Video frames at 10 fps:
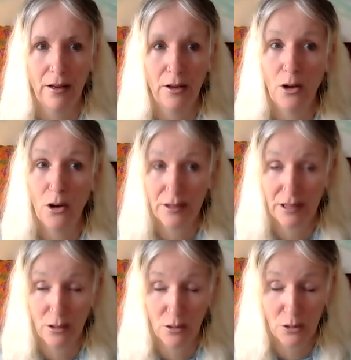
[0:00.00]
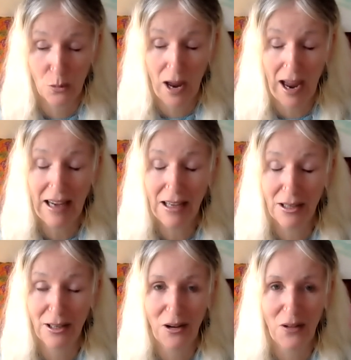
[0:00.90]
Not in a good way.
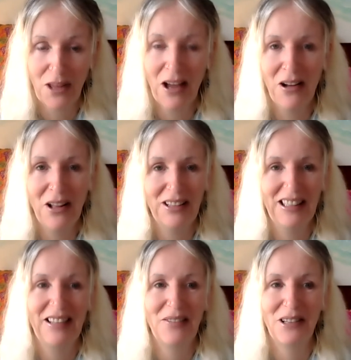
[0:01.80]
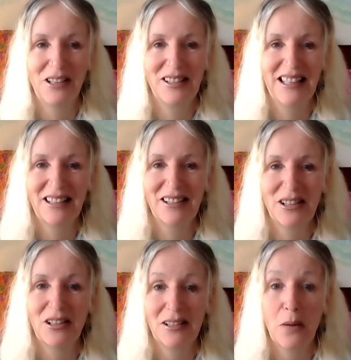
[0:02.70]
In the first
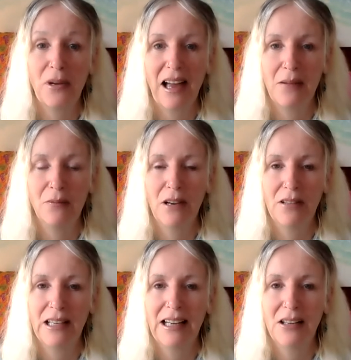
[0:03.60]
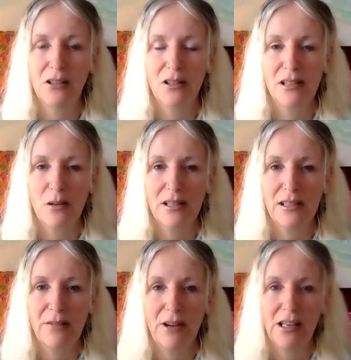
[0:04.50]
instance, I became very ill because I was
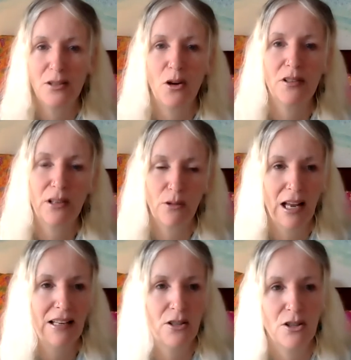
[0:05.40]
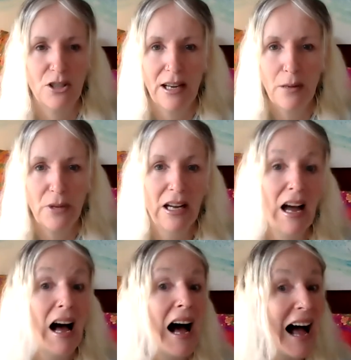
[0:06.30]
in a very toxic relationship.
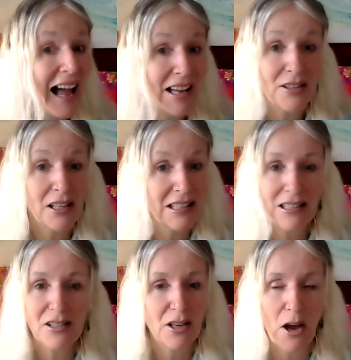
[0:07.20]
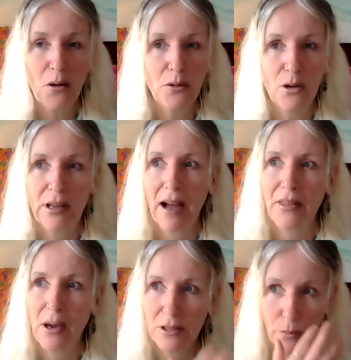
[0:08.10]
And I needed to go through
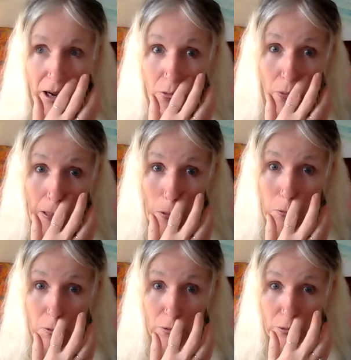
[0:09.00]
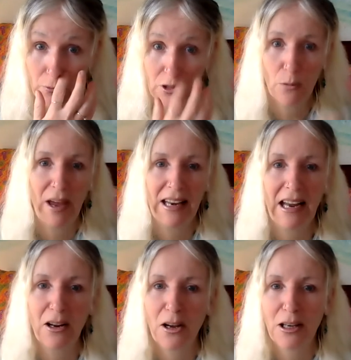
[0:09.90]
that. That was my real sort of shamanic